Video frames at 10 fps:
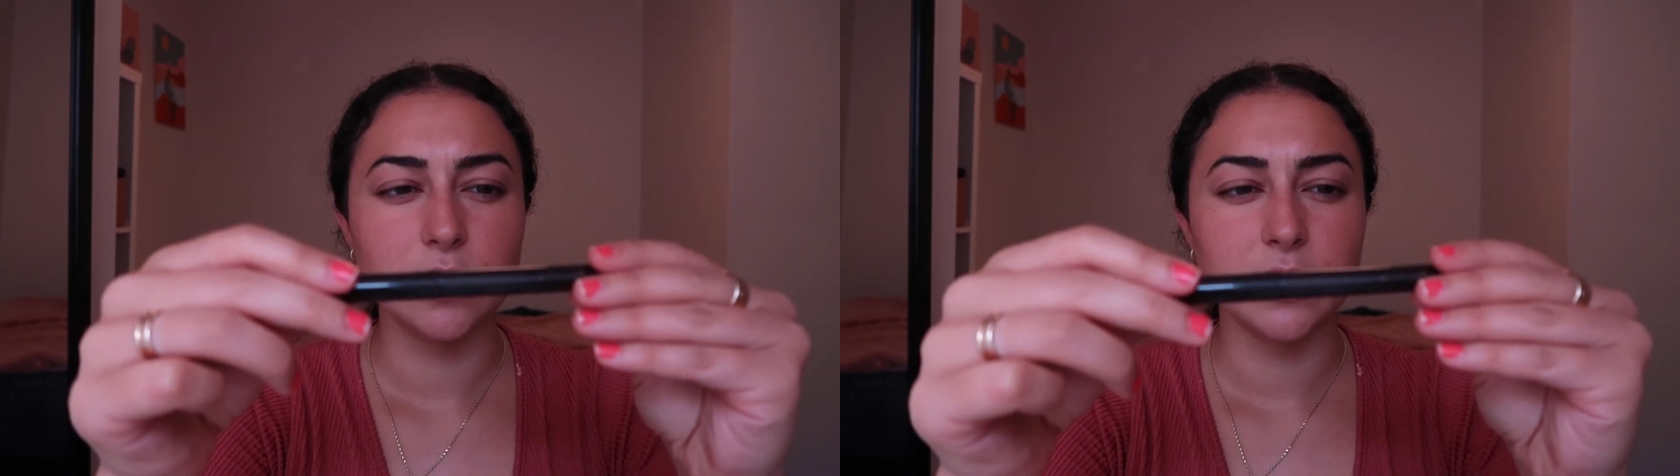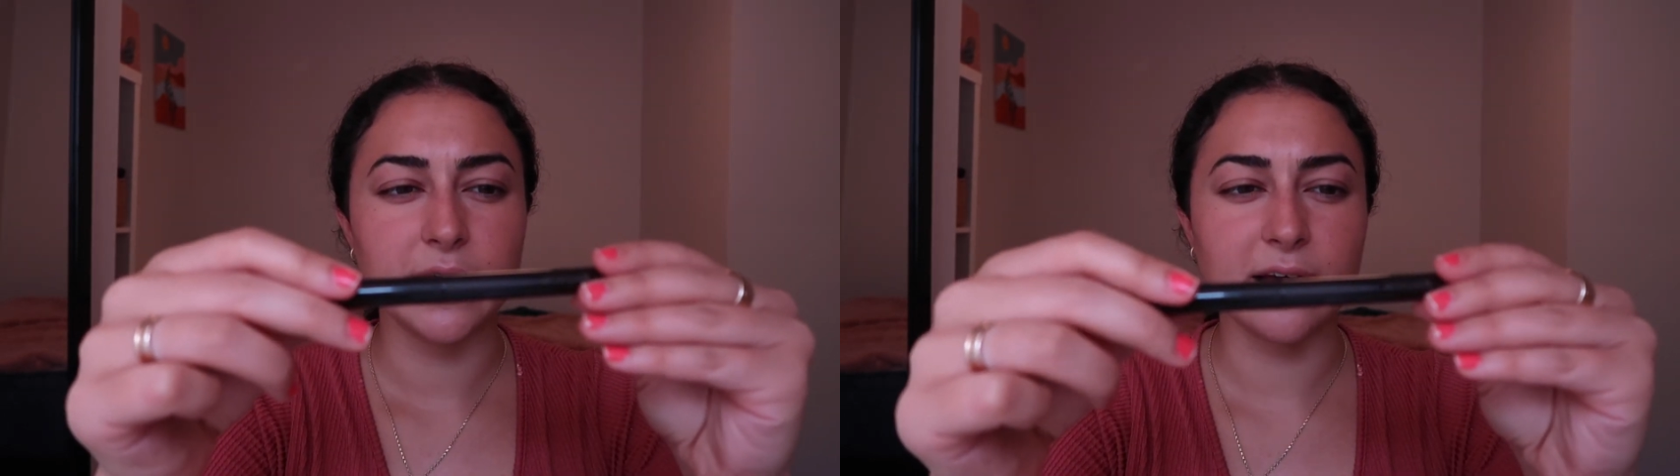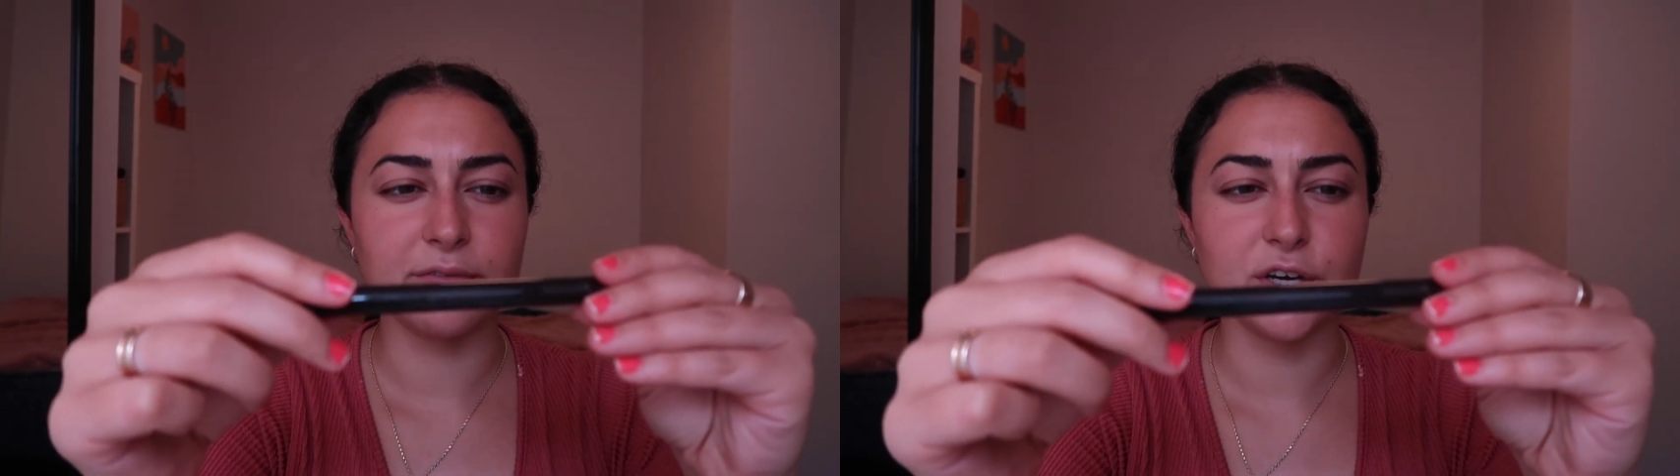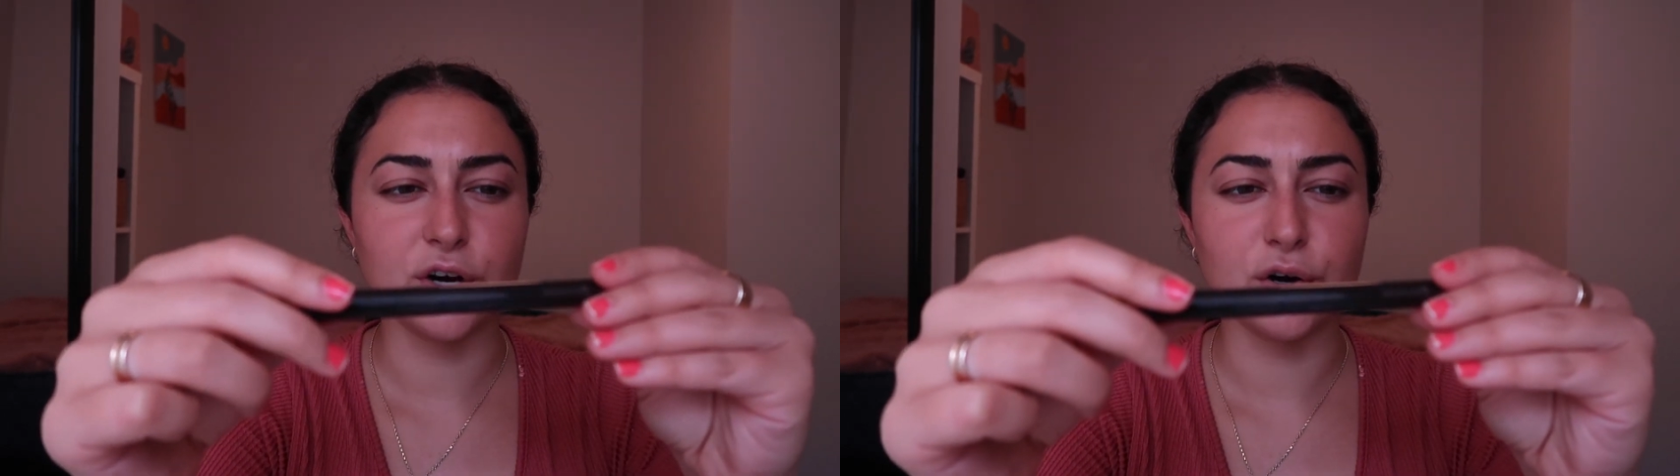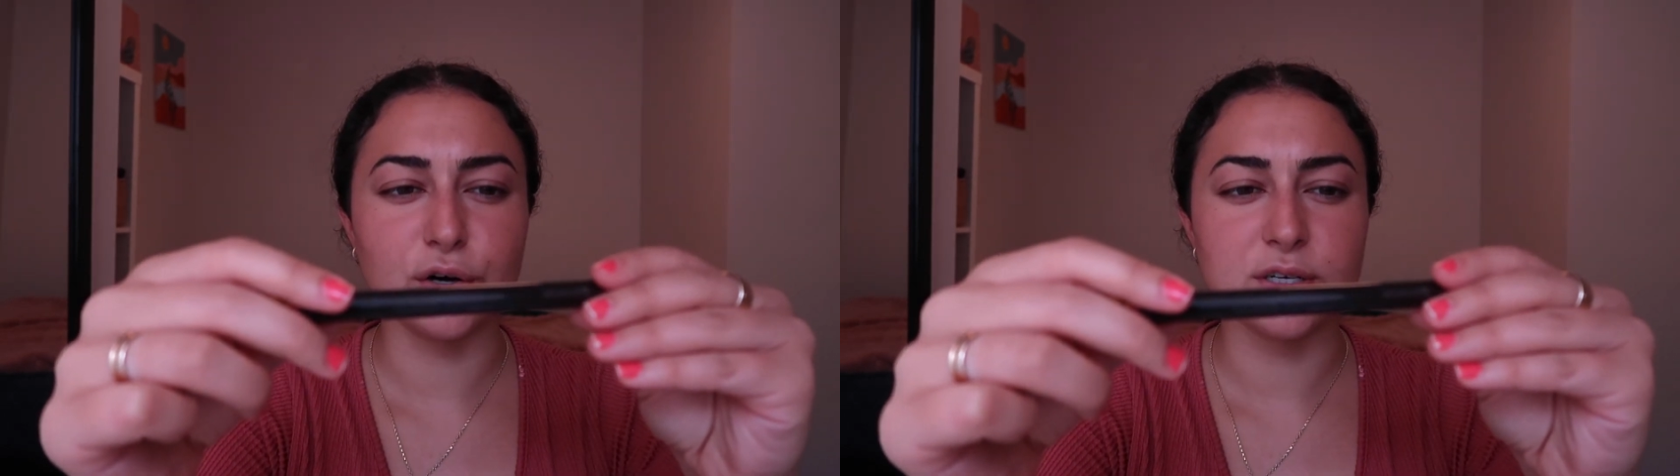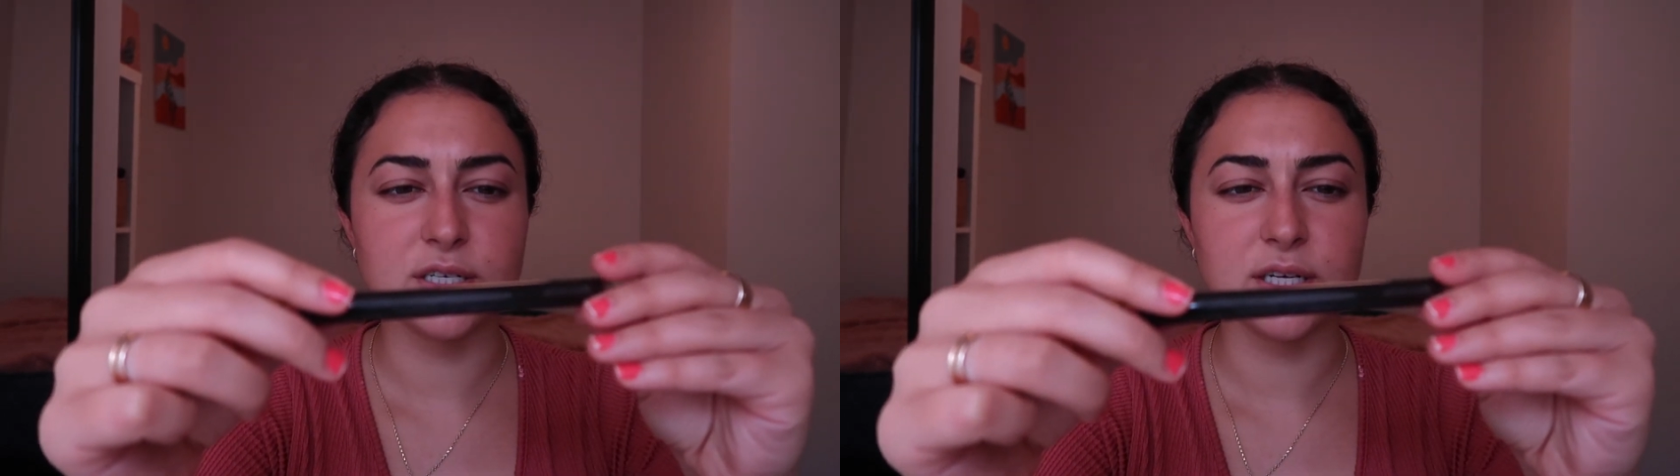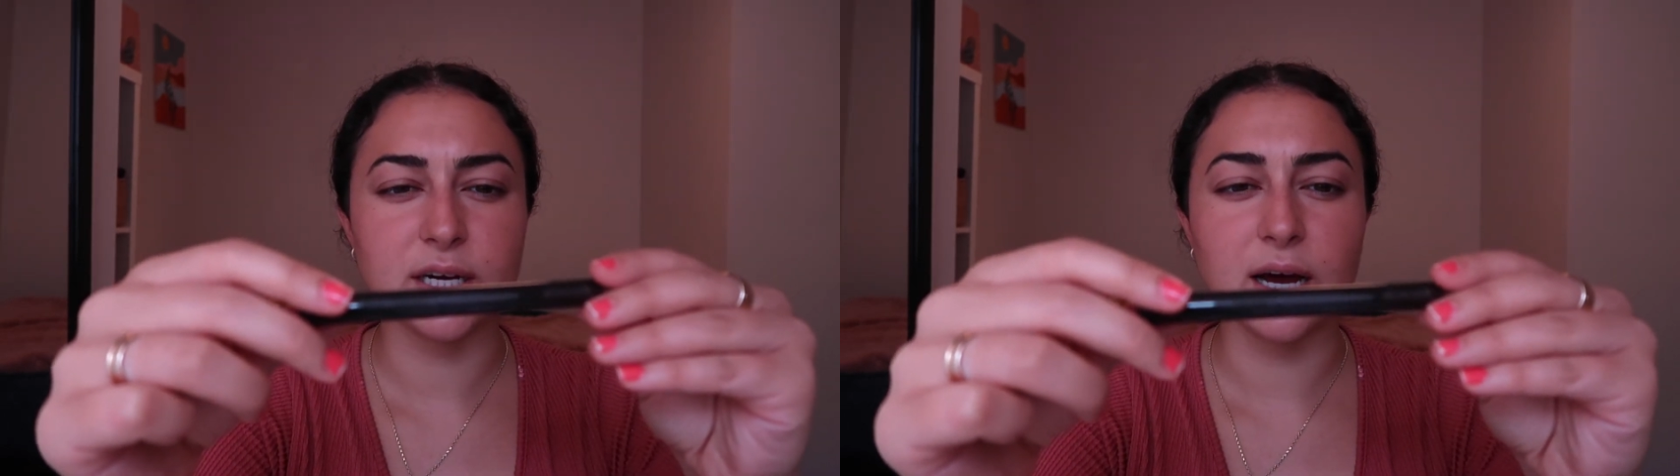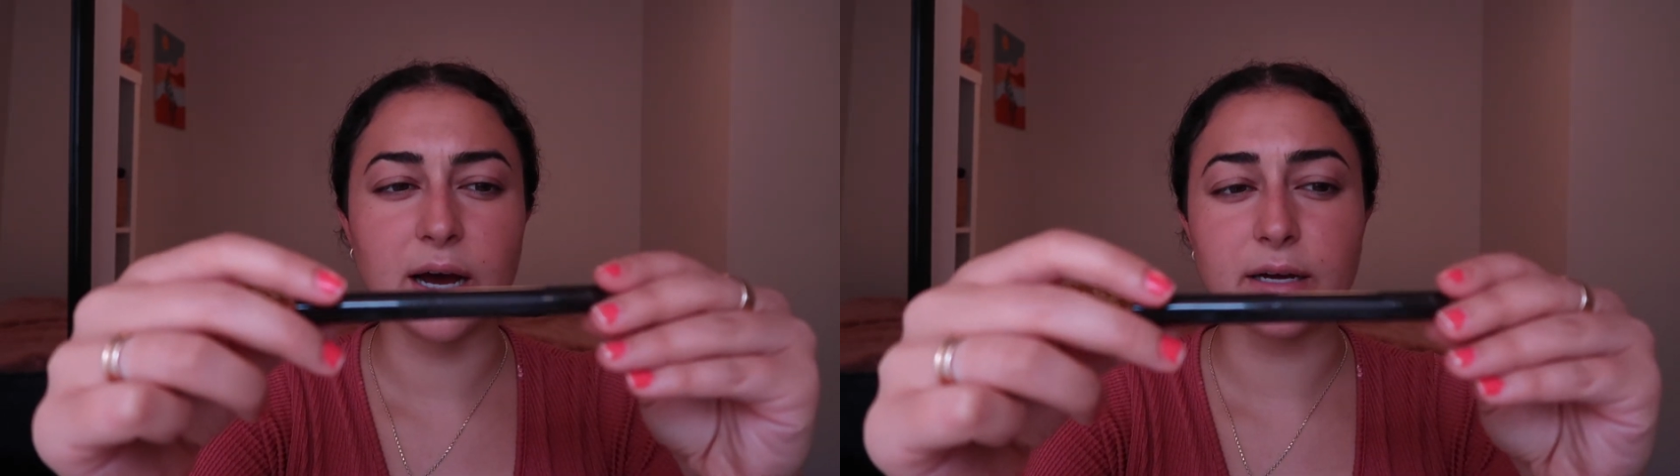Caviar
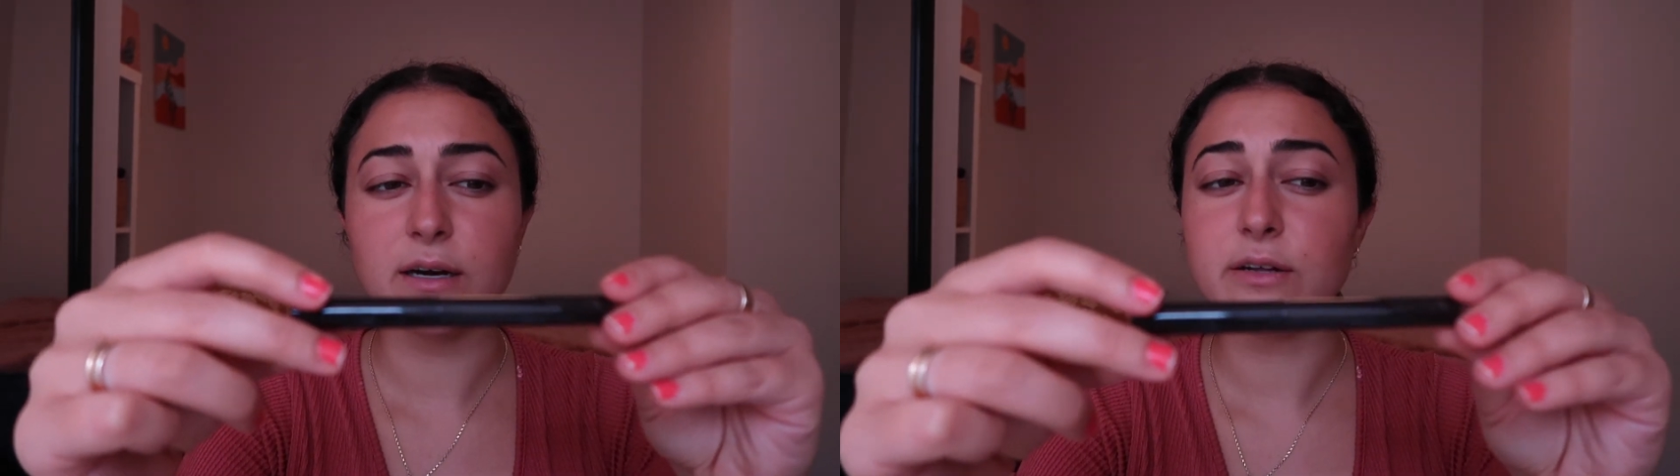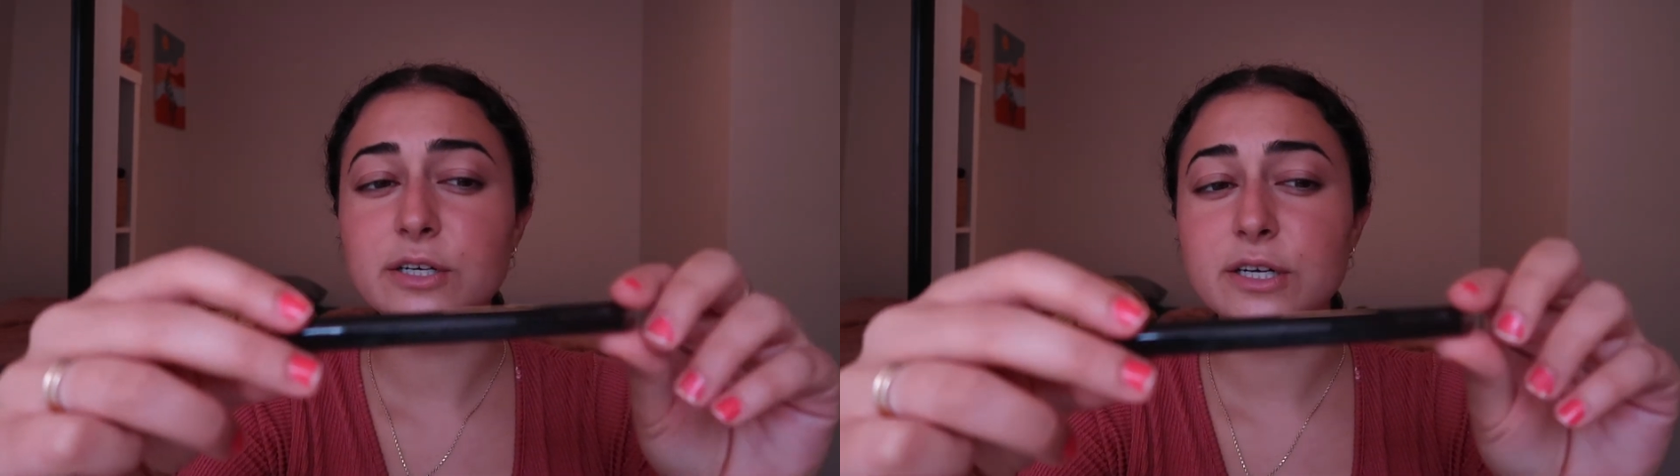Stick Eye Color.